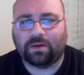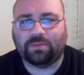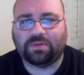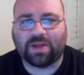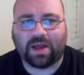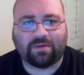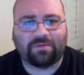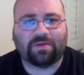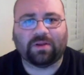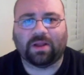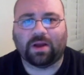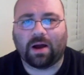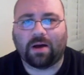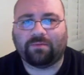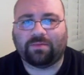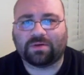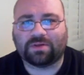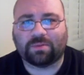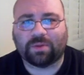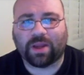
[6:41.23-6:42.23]
definitely
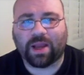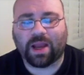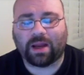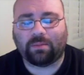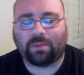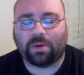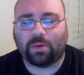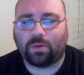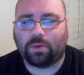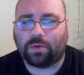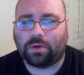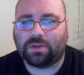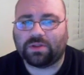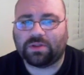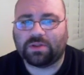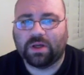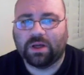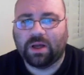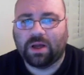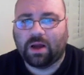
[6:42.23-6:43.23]
up for some Academy
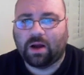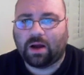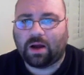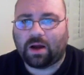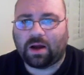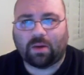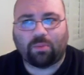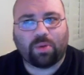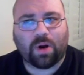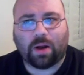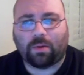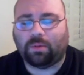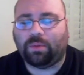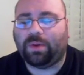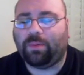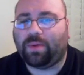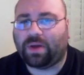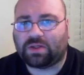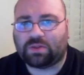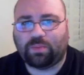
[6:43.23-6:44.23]
Awards,
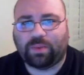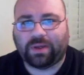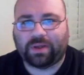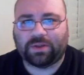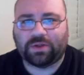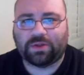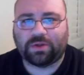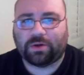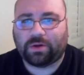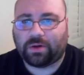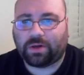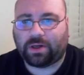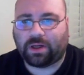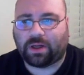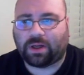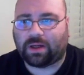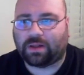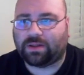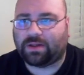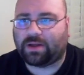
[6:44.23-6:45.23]
probably Best Picture.
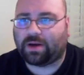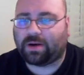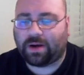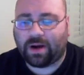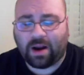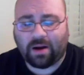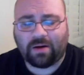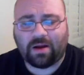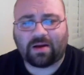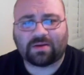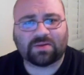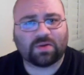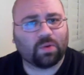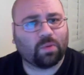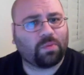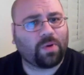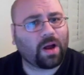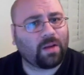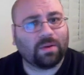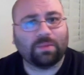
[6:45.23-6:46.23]
Darren Aronofsky
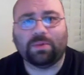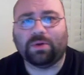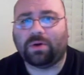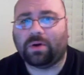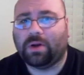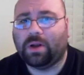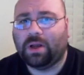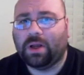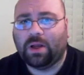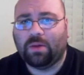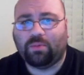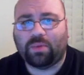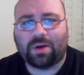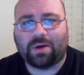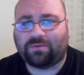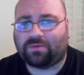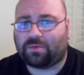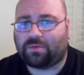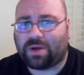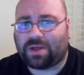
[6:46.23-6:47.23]
will probably be
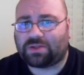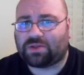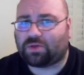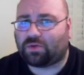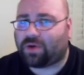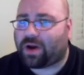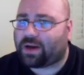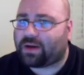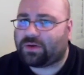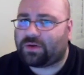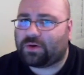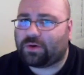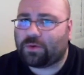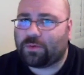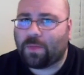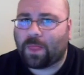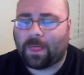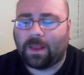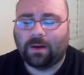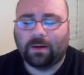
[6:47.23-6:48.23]
up for Best
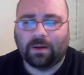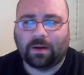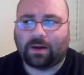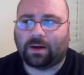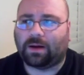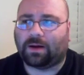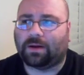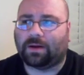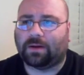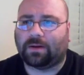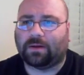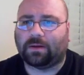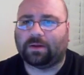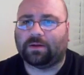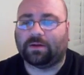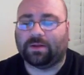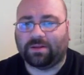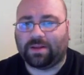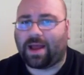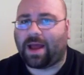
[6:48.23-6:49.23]
Director.
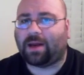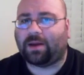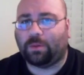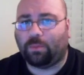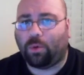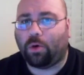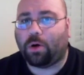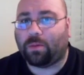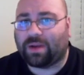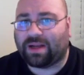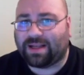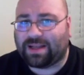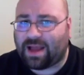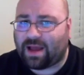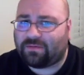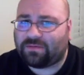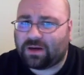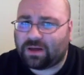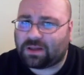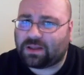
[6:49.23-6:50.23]
Natalie Portman
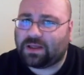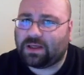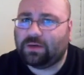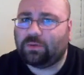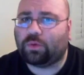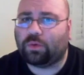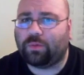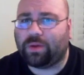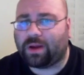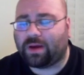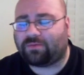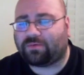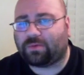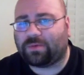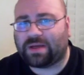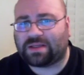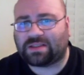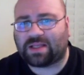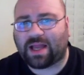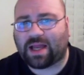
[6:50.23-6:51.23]
definitely will be up for
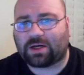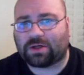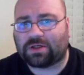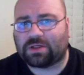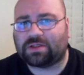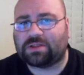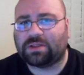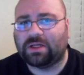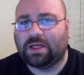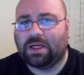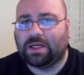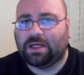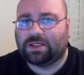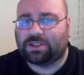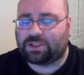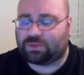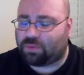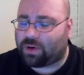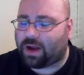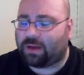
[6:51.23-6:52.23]
Best Actress.
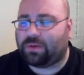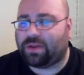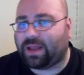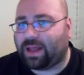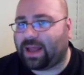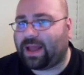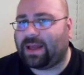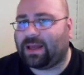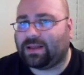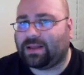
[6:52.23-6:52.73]
She's probably the